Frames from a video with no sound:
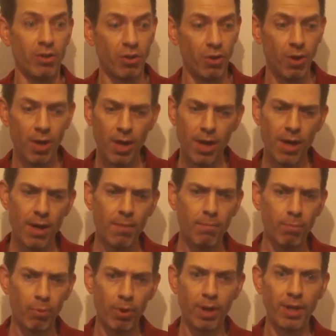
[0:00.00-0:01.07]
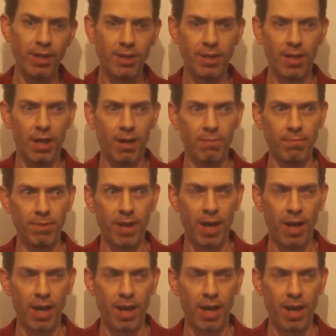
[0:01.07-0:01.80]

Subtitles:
So bring some,